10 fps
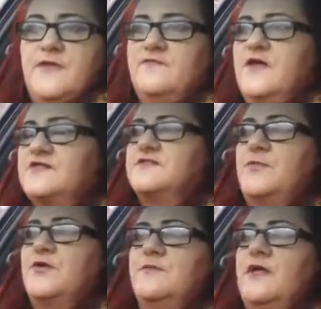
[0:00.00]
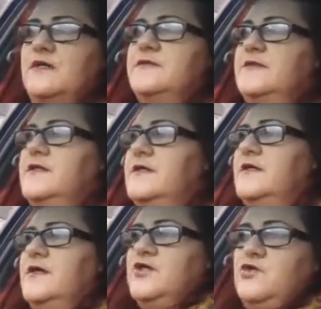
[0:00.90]
And that's the bottom
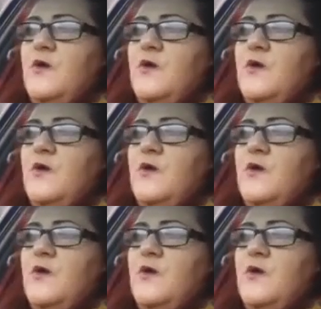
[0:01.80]
line.